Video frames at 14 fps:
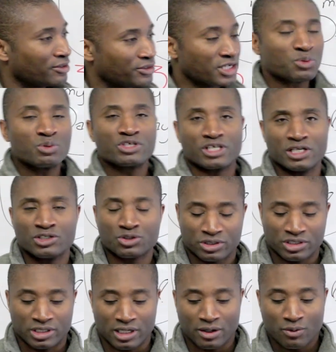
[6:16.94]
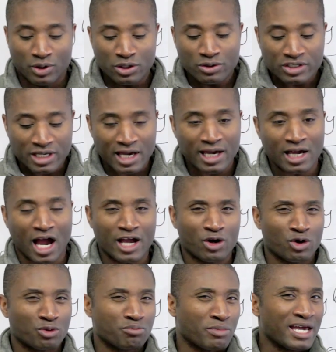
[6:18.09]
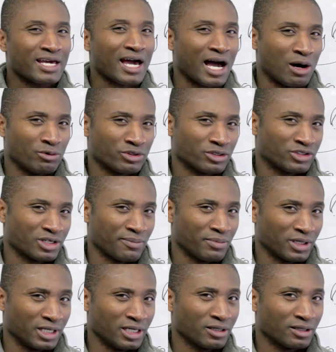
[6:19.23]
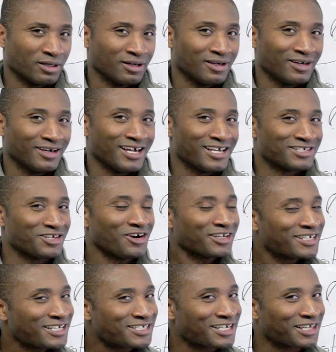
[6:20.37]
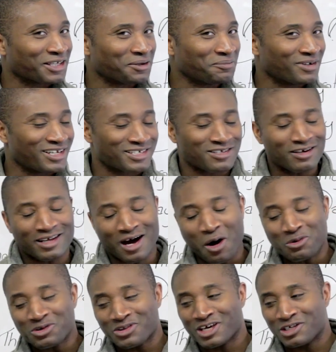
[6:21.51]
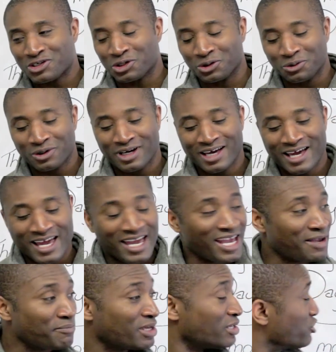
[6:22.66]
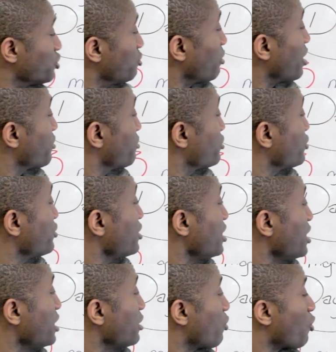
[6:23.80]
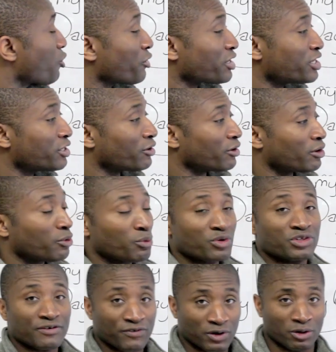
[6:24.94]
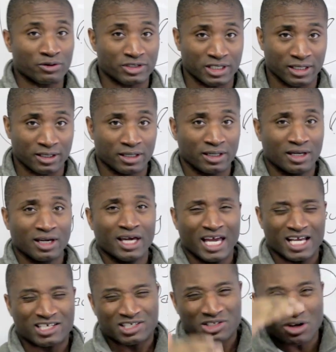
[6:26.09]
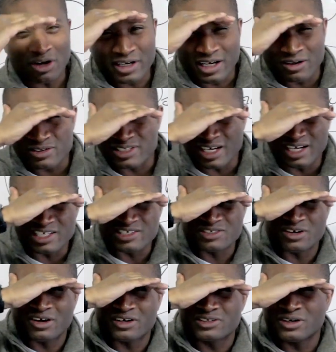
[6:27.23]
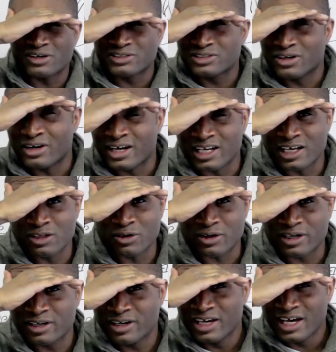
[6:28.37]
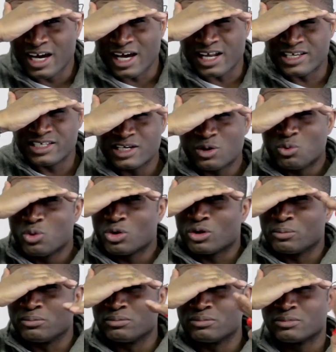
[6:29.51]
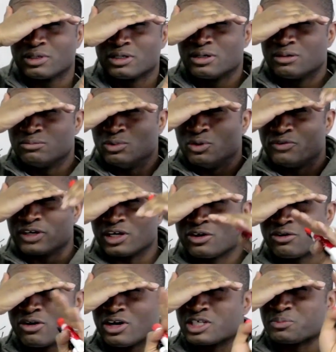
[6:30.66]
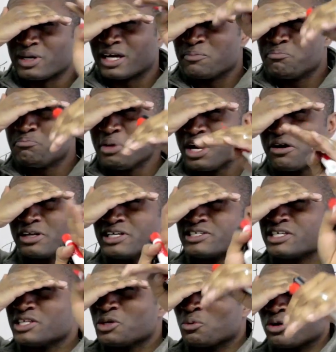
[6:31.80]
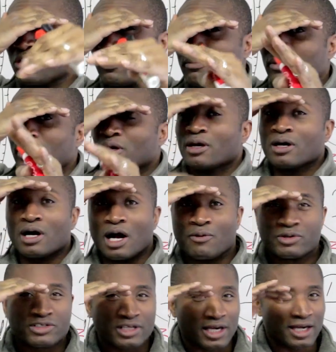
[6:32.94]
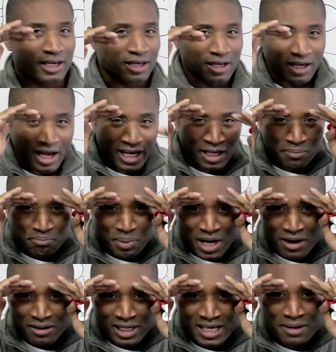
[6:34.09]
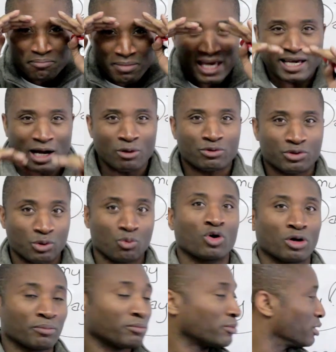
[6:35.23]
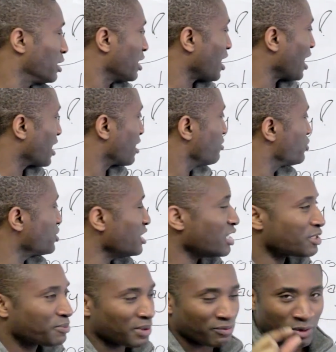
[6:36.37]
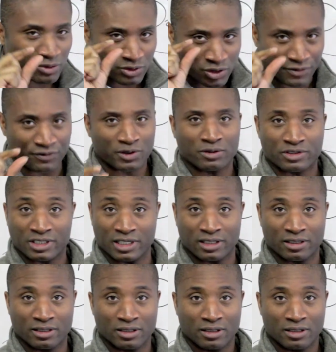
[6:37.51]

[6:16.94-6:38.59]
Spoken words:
This one's interesting. When you say, I could make out somebody, it's not kissing them. It's not how did they do. It means to either see or hear with difficulty. It's dark outside. It's dark, dark, dark. And I look and I see a worm moving across, but I can barely see the worm. I would say, I can barely make out the worm. I can see it, but with difficulty.